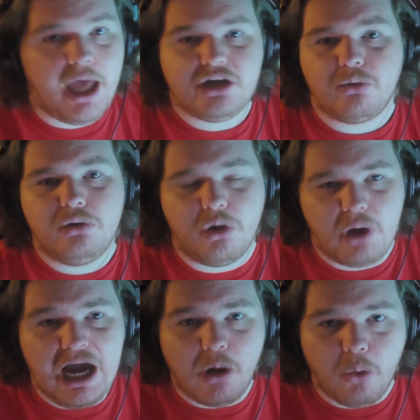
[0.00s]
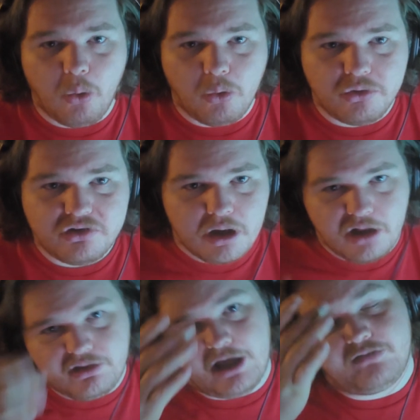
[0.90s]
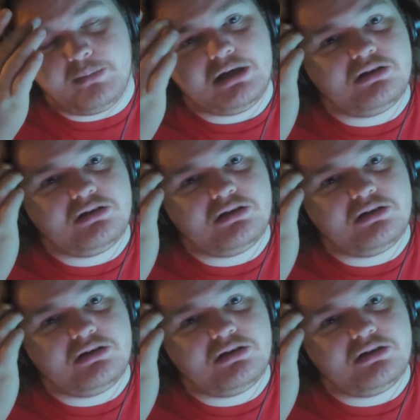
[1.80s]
I don't know how old a lot of my